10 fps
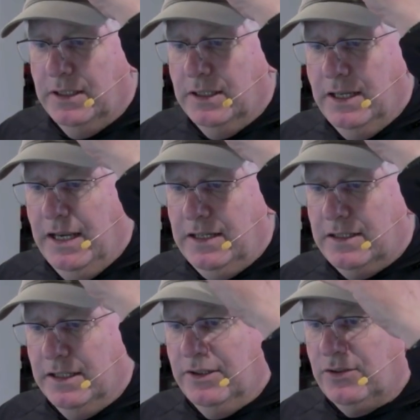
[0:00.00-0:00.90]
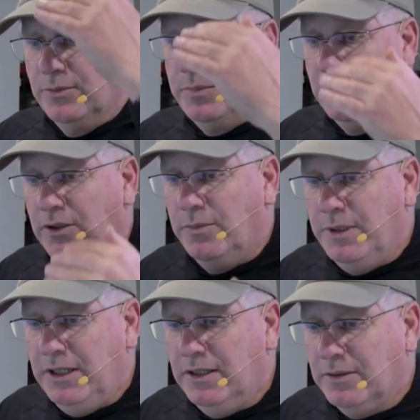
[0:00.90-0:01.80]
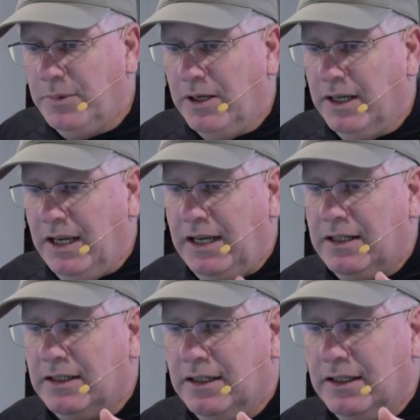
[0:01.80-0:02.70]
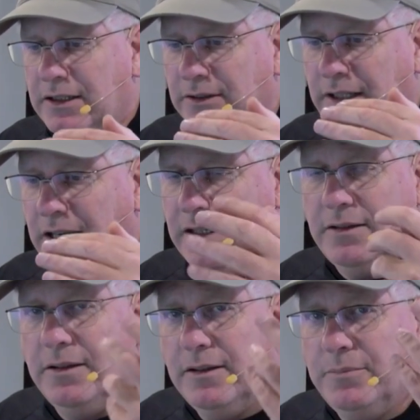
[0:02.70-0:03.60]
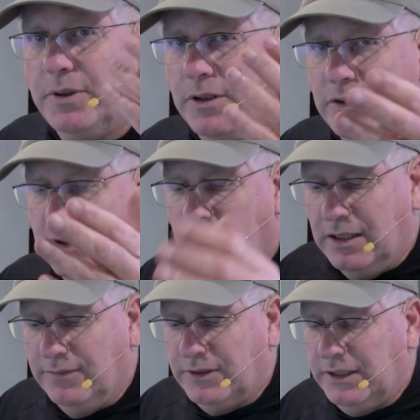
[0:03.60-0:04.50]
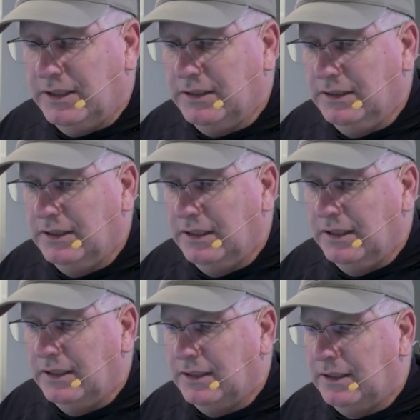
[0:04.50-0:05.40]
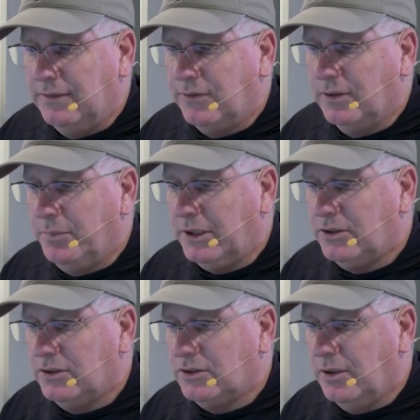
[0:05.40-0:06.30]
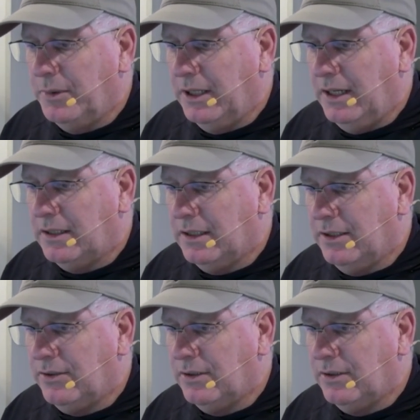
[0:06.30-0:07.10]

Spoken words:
8/10, so below me is about 8 parts out of 10 for the picture, so I'm at 8/10.